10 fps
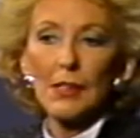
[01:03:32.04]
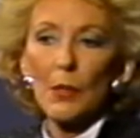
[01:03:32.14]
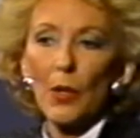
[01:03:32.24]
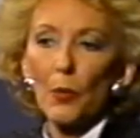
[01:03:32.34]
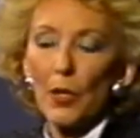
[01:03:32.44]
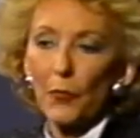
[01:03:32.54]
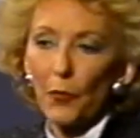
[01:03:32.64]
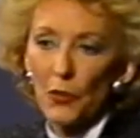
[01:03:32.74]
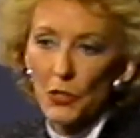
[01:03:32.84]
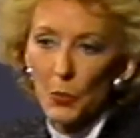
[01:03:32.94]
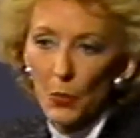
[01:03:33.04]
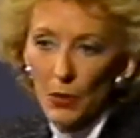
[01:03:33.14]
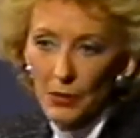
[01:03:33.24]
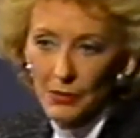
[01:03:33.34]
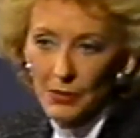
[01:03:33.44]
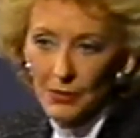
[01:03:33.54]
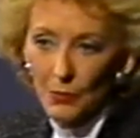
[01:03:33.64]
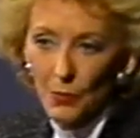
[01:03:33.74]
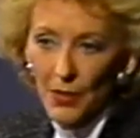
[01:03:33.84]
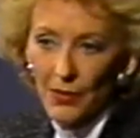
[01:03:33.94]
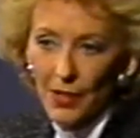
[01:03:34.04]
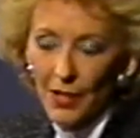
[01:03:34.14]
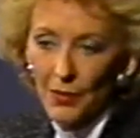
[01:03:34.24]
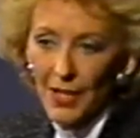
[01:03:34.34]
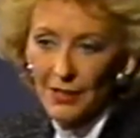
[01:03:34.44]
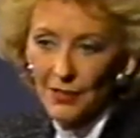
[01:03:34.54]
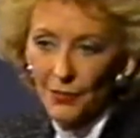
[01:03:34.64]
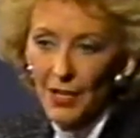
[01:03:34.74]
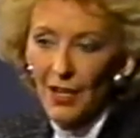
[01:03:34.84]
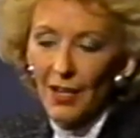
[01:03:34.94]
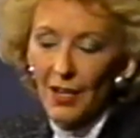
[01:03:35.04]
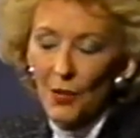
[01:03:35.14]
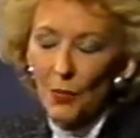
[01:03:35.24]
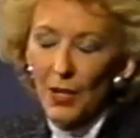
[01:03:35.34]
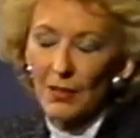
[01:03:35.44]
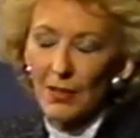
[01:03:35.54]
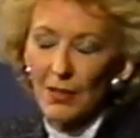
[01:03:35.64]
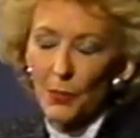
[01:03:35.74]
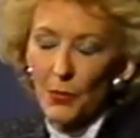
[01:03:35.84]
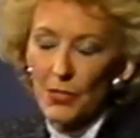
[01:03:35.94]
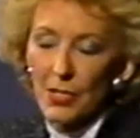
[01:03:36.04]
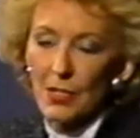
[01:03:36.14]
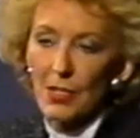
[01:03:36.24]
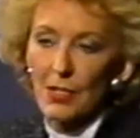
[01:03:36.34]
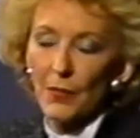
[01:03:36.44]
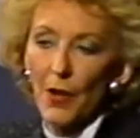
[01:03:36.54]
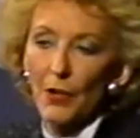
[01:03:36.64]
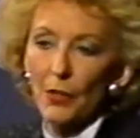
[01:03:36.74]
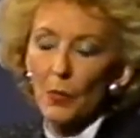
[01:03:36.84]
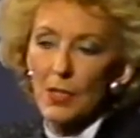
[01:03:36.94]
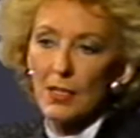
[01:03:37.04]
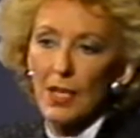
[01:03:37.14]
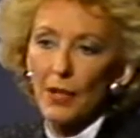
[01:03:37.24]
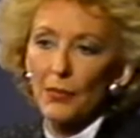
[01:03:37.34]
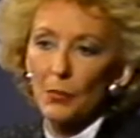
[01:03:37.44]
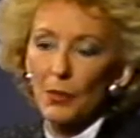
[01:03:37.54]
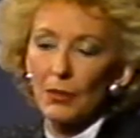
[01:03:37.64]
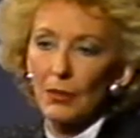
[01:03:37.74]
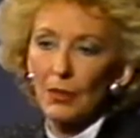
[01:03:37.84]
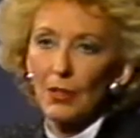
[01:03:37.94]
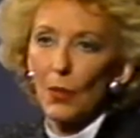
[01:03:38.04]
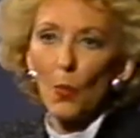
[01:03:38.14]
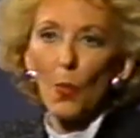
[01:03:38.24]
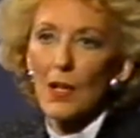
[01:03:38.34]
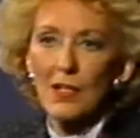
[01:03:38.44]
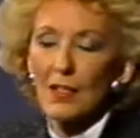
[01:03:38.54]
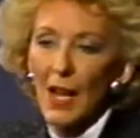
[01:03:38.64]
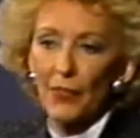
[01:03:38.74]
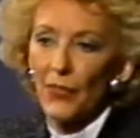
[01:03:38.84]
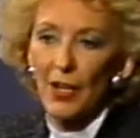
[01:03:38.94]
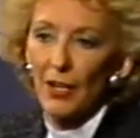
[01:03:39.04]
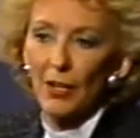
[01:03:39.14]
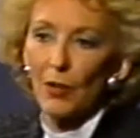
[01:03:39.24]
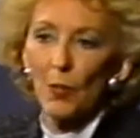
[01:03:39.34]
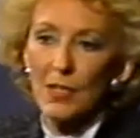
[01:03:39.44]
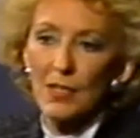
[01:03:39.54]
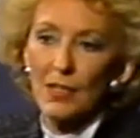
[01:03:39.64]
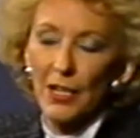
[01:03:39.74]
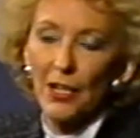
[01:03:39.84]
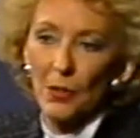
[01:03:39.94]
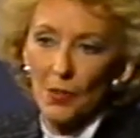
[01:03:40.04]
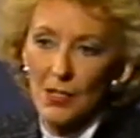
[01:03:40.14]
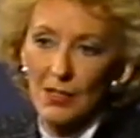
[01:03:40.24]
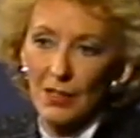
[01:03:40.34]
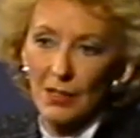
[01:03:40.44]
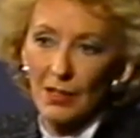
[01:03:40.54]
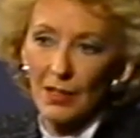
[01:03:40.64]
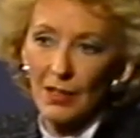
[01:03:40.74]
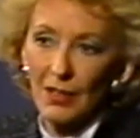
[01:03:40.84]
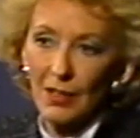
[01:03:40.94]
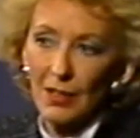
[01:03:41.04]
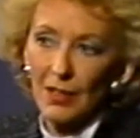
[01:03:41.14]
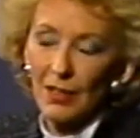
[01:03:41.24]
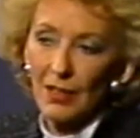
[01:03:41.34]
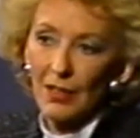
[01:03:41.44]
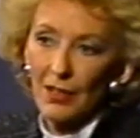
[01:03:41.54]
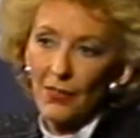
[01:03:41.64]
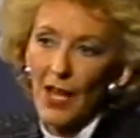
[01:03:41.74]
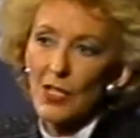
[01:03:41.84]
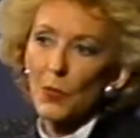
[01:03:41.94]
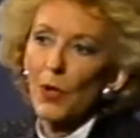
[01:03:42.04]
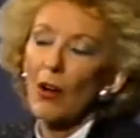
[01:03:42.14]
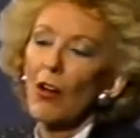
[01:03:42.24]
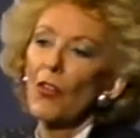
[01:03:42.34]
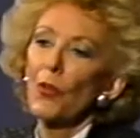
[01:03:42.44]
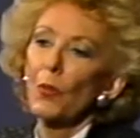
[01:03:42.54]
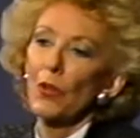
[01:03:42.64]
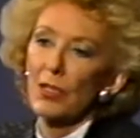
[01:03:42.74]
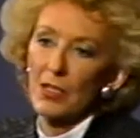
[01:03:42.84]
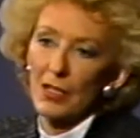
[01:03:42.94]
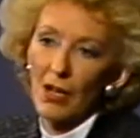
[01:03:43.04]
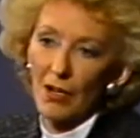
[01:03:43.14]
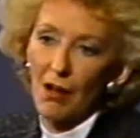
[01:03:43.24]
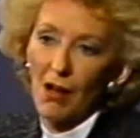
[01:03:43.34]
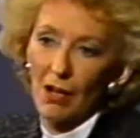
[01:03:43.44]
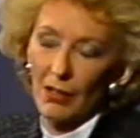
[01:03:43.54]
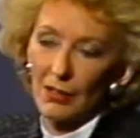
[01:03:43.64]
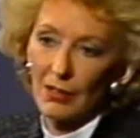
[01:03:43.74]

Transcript: See, where we first worked when the persistence of hunger was inevitable wasn't out there, was in here, wasn't it? That's where all the work has gone on.